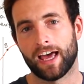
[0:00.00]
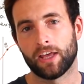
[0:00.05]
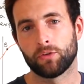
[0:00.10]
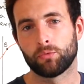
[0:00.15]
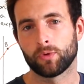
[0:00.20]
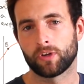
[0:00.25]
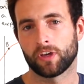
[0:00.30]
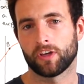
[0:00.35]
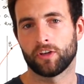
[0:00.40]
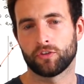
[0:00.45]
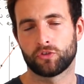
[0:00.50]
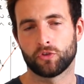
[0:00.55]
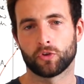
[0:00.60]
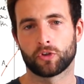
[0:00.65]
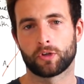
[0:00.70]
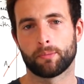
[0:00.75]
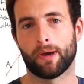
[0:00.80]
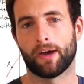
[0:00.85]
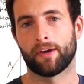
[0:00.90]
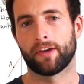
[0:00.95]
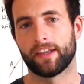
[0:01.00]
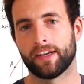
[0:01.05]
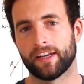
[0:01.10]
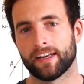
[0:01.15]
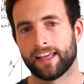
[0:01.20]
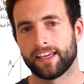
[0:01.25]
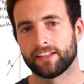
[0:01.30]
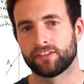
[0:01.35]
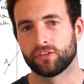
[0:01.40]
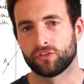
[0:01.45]
as we're going to talk about in a
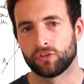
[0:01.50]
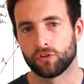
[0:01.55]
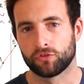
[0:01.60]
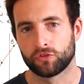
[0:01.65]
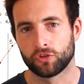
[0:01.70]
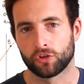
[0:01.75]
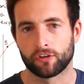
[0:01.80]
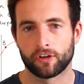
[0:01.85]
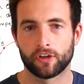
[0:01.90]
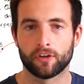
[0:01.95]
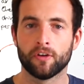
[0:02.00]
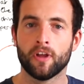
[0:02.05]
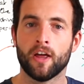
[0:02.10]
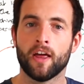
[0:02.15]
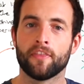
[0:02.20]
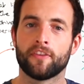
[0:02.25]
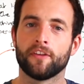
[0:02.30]
later tutorial,